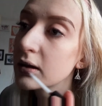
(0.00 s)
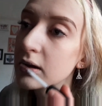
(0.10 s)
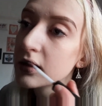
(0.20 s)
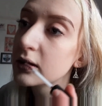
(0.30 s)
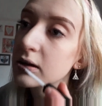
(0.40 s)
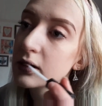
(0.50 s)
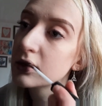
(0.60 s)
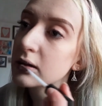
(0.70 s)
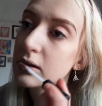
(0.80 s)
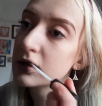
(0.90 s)
and
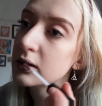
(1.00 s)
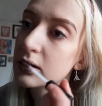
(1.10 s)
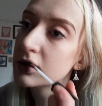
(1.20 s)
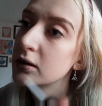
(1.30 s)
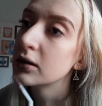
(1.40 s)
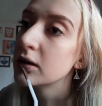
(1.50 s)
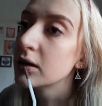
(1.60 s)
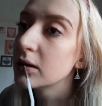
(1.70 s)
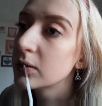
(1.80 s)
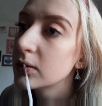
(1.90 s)

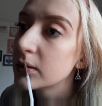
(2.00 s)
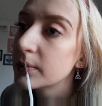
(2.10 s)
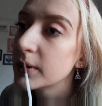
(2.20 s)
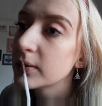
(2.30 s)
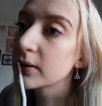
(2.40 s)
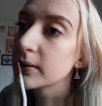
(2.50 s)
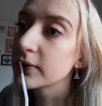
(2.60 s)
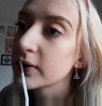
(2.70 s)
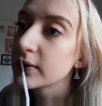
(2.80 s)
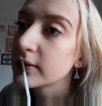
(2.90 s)
it would be one of my
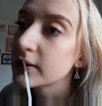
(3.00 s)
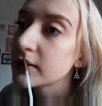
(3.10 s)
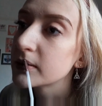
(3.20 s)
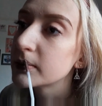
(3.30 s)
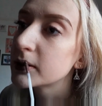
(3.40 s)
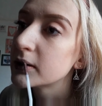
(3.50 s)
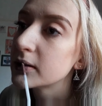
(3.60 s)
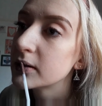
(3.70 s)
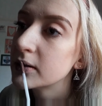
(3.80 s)
favourites, but